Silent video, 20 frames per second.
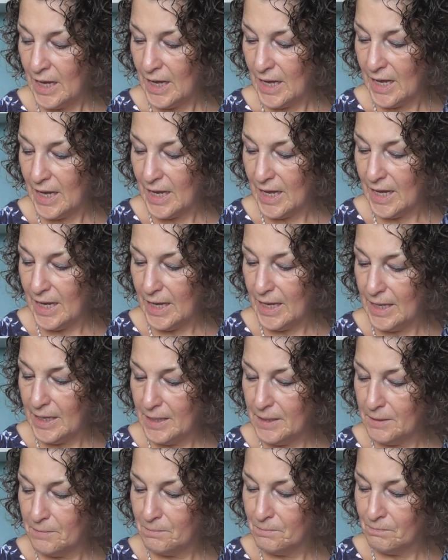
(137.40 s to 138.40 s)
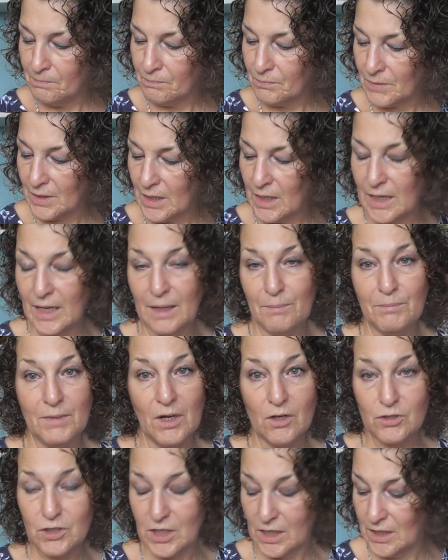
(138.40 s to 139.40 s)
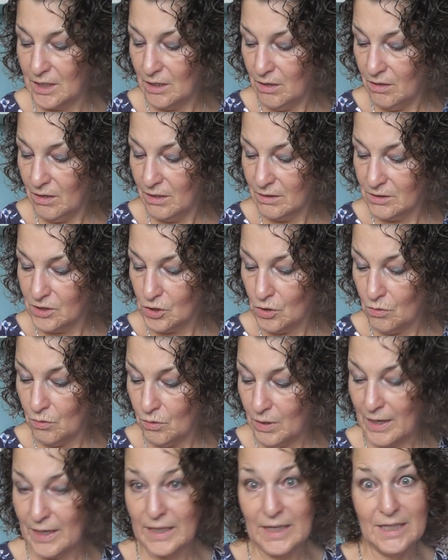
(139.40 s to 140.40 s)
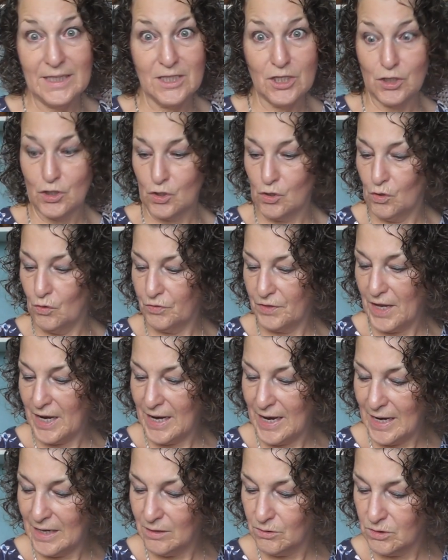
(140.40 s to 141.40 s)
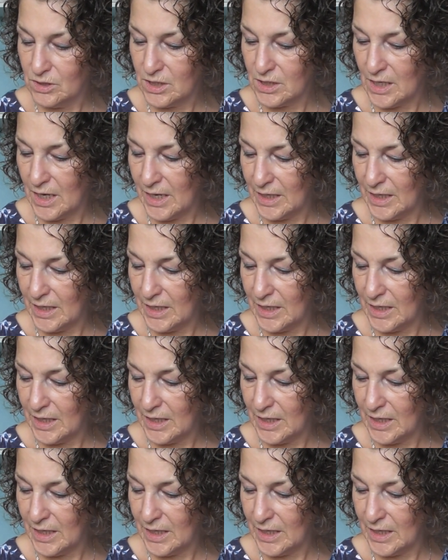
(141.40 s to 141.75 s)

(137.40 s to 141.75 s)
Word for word: um, hypnotic yarn so I need to sort that out